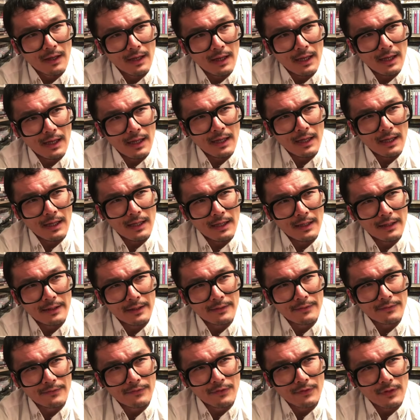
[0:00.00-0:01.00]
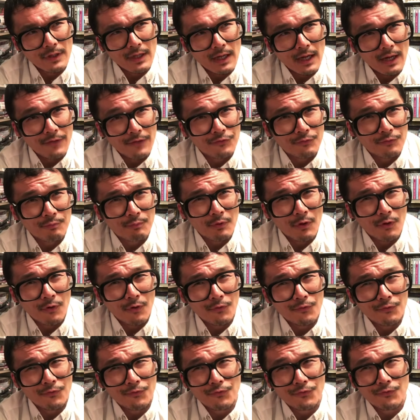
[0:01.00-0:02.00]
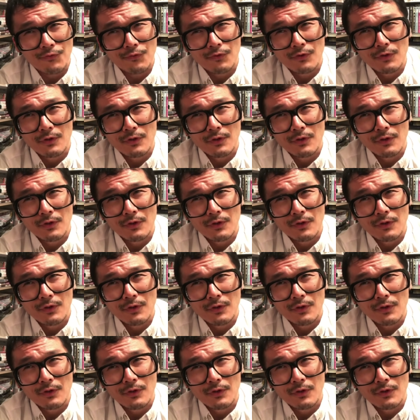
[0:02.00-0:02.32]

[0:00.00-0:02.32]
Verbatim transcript: And I suppose,